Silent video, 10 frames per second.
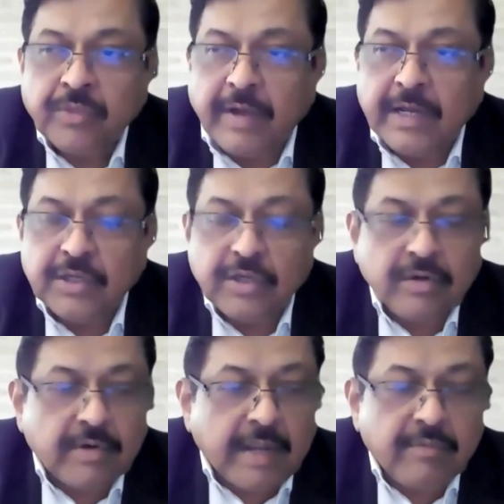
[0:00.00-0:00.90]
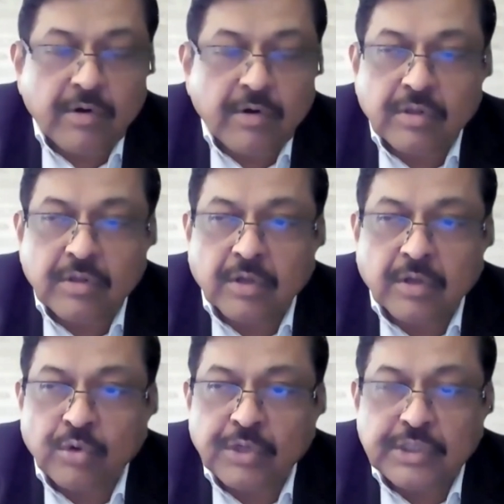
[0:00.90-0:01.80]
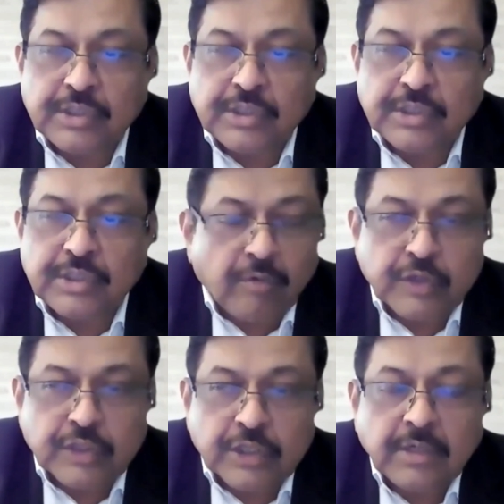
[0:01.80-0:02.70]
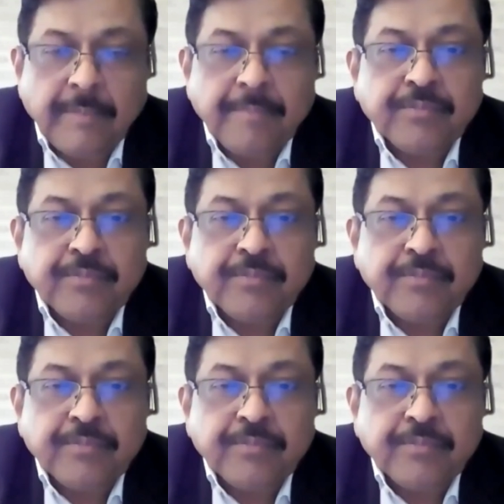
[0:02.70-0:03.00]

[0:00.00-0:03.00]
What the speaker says: fire engine driver or the crew in charge of the officer,